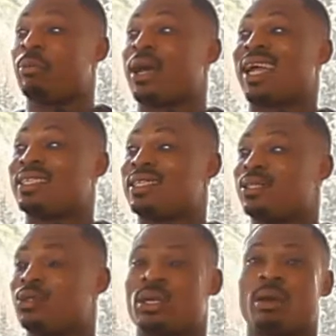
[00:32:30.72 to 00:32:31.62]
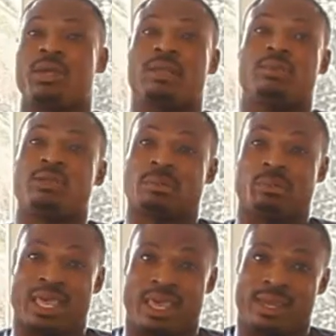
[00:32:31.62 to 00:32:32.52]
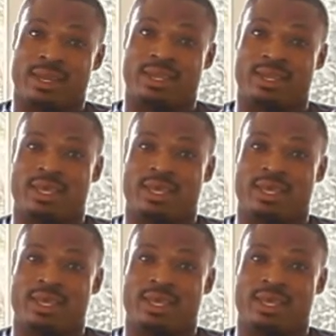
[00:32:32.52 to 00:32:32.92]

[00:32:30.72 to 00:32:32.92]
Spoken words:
back seat to come and spare